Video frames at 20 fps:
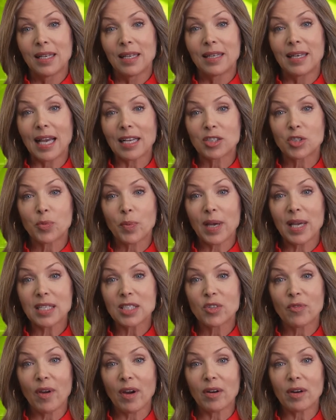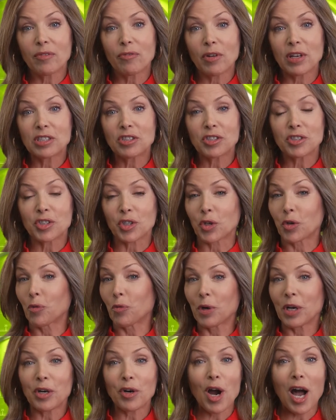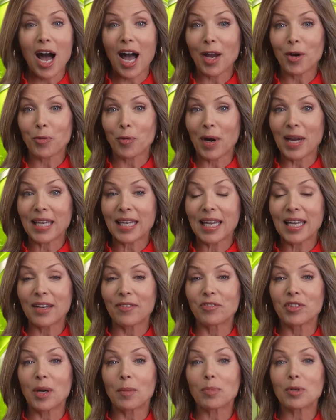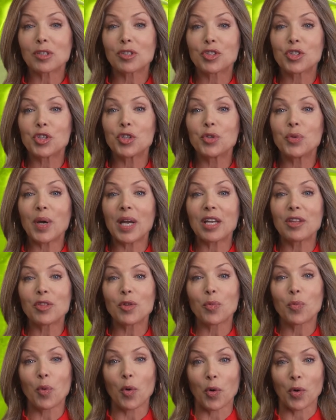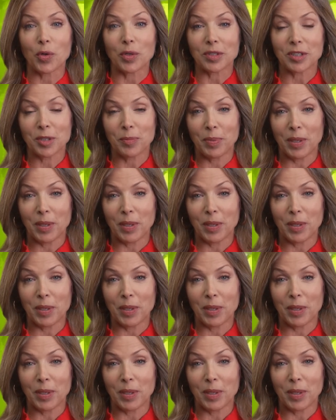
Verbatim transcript: Next week, Zverev reaches a career-high ranking of #2 in the world.